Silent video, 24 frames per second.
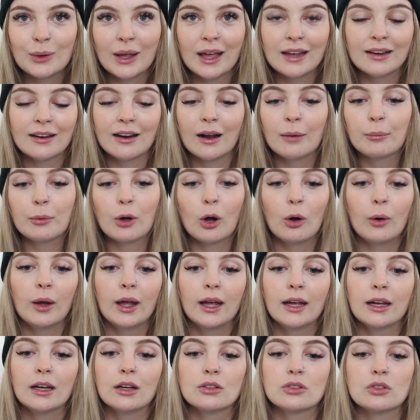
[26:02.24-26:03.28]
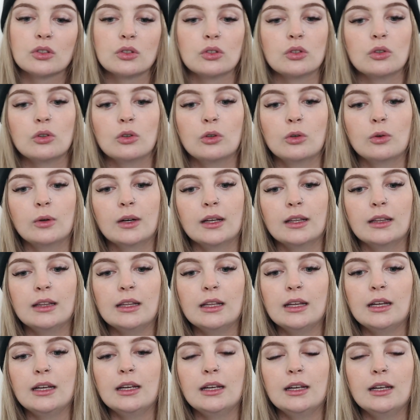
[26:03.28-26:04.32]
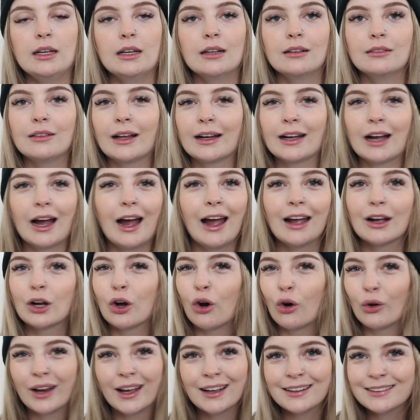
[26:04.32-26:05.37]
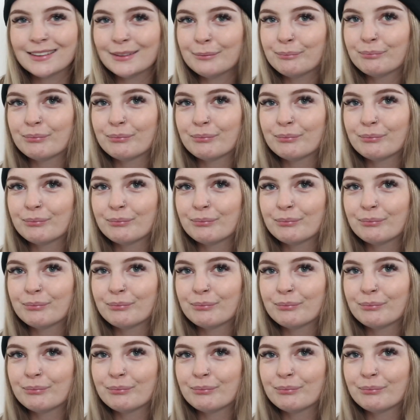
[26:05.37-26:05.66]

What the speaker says: We ended up going to the like iconic